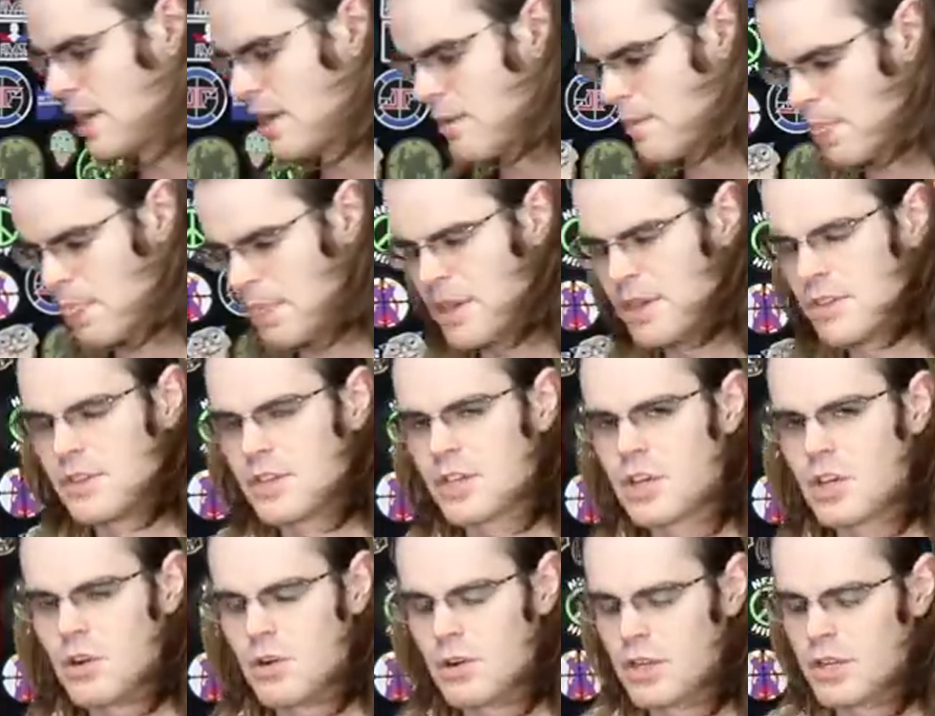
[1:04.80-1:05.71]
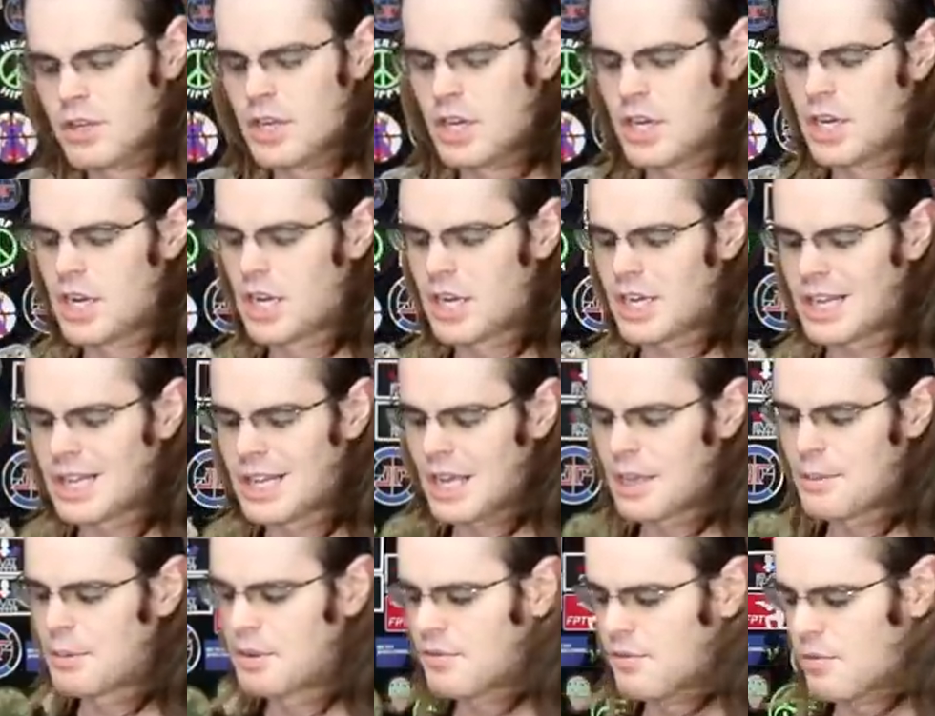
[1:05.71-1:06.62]
out, in the current uh,
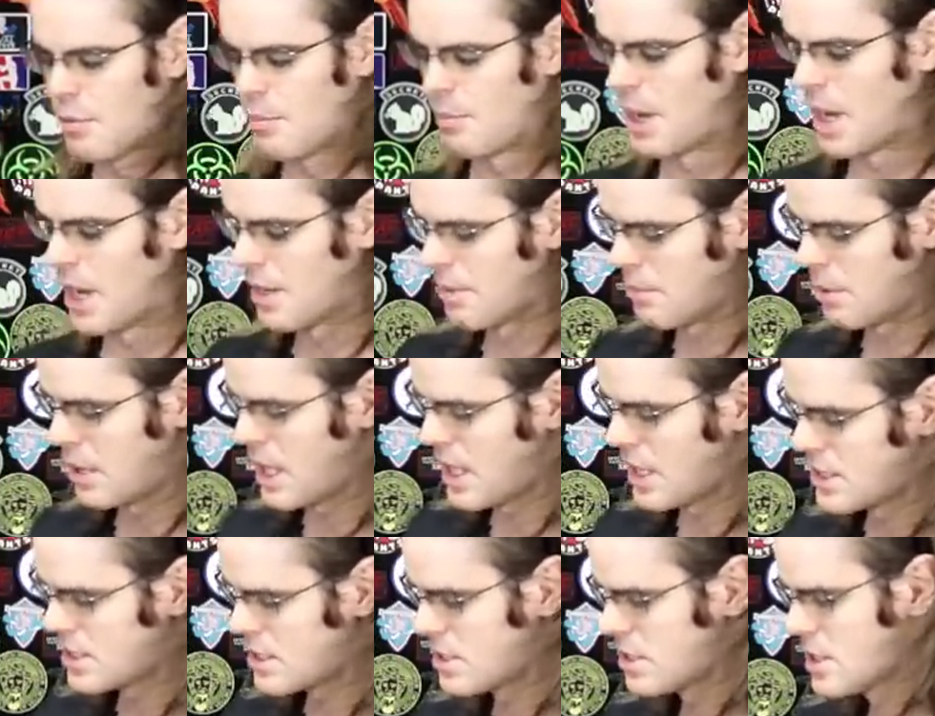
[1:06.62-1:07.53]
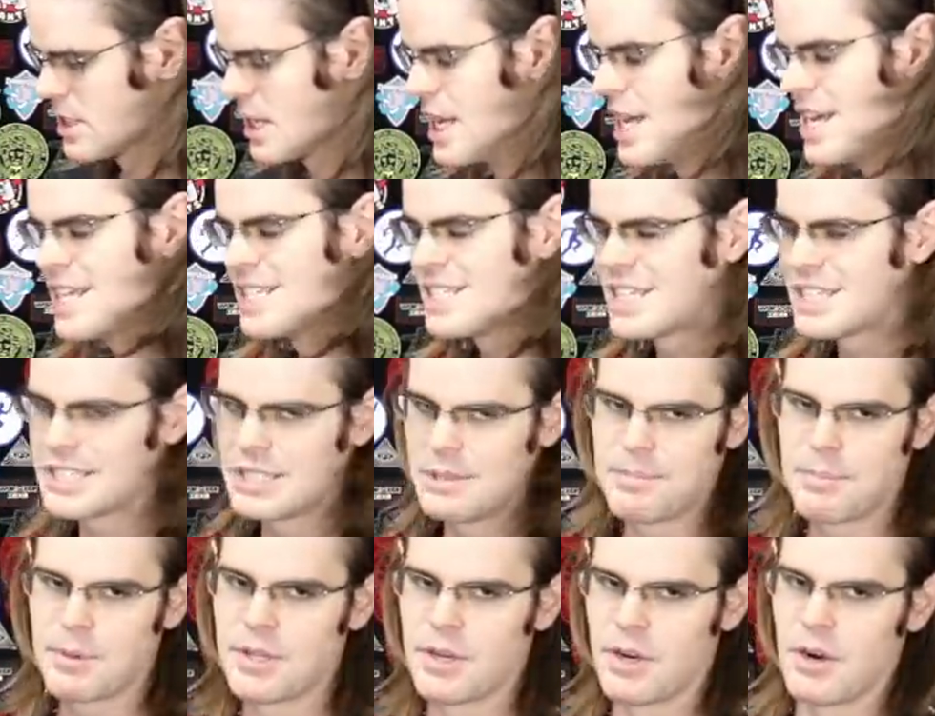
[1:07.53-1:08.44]
climate for buying blasters, it's
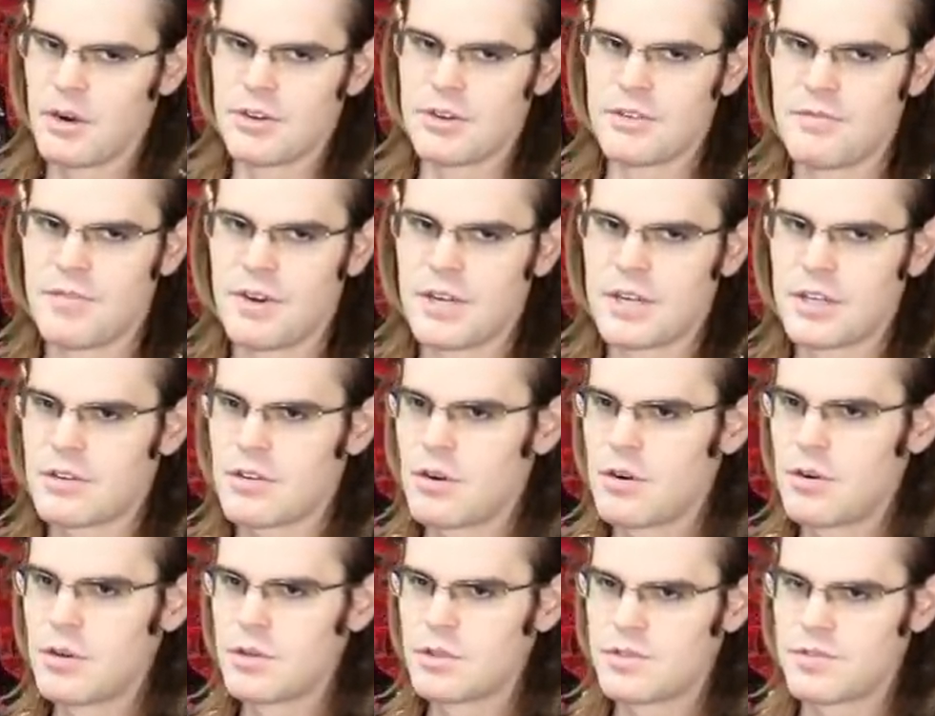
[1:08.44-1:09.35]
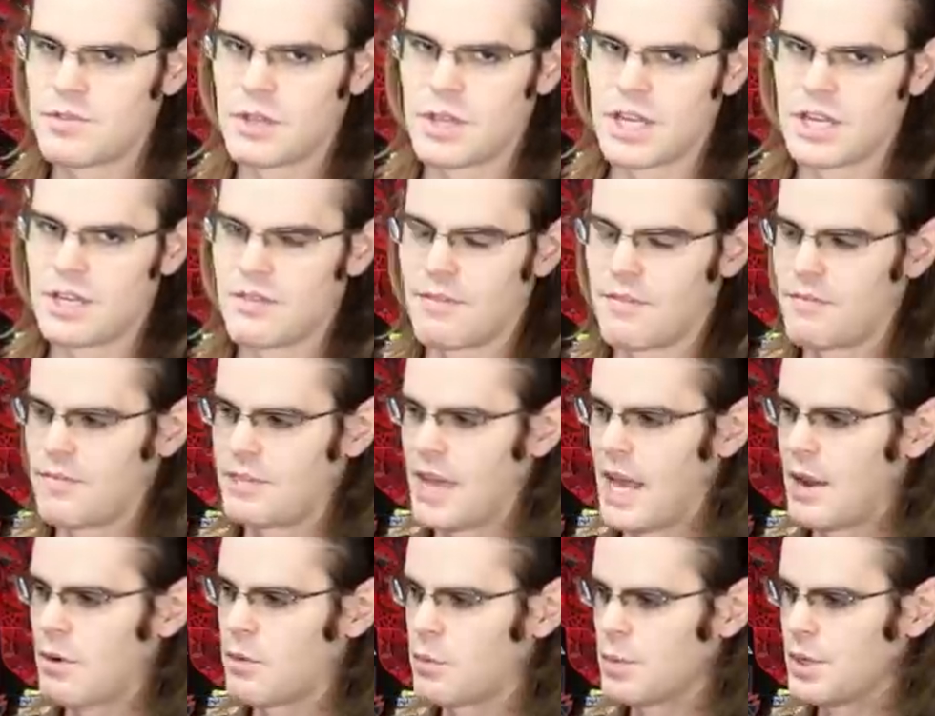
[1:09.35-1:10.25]
actually pretty hard to find a Kronos for like
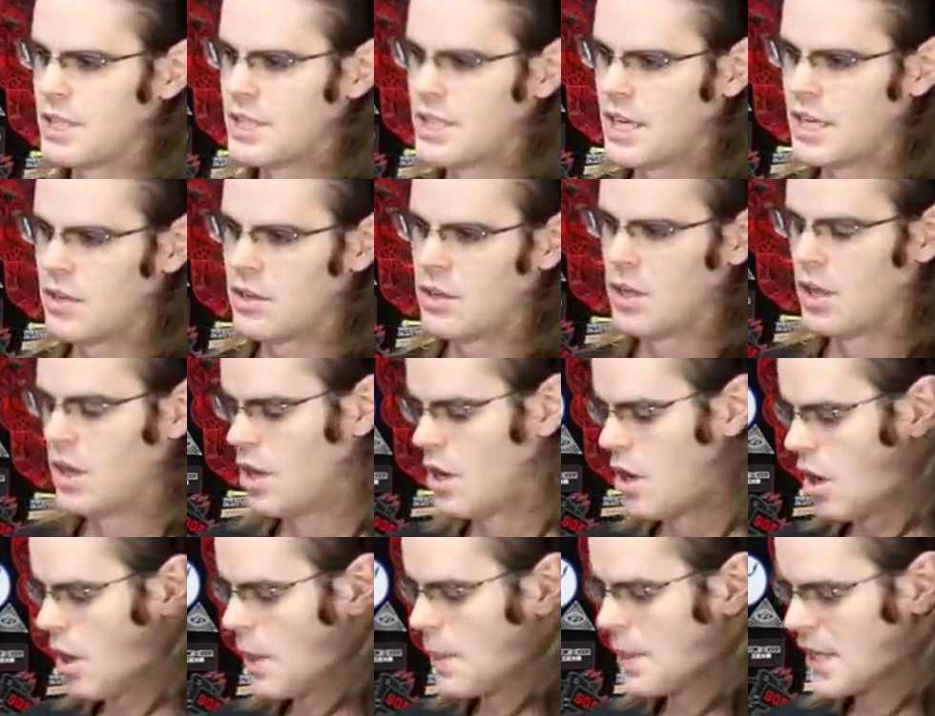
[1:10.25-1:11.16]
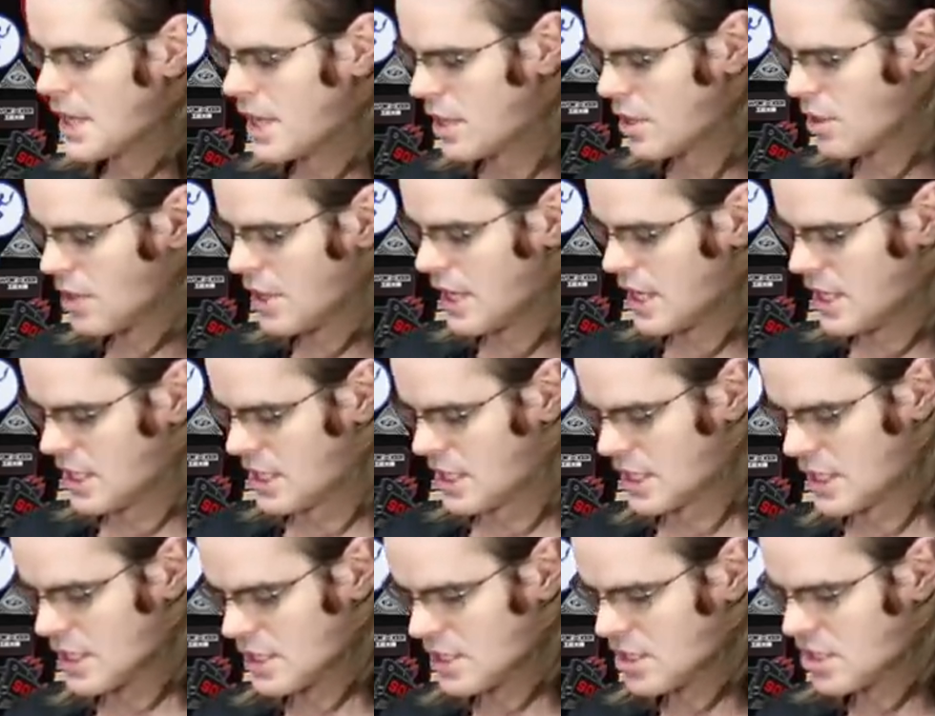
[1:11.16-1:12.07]
flat retail on the internet at
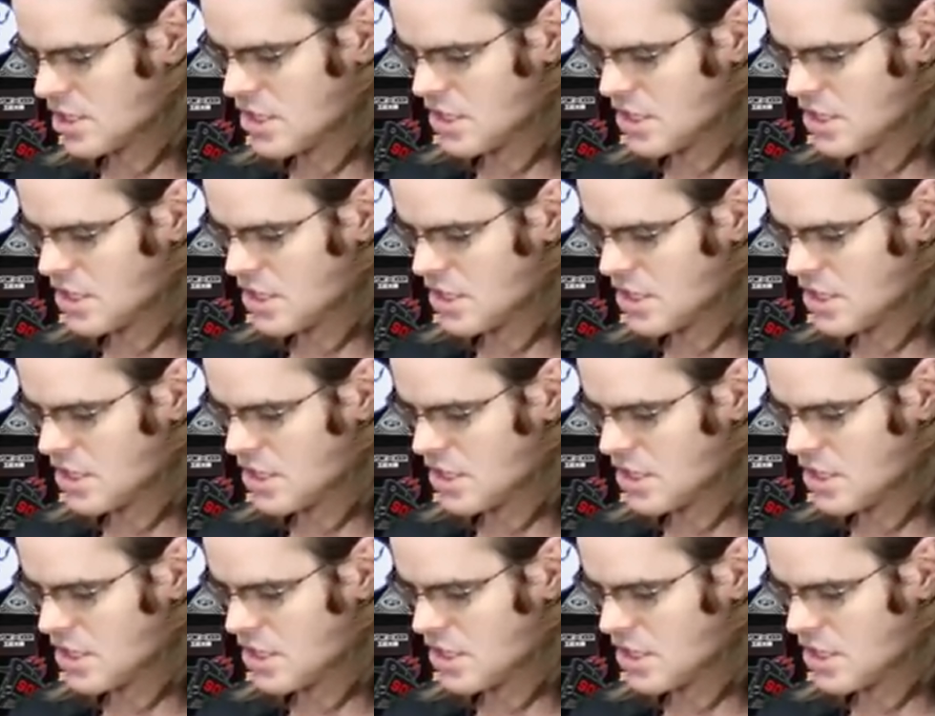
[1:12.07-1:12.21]
least.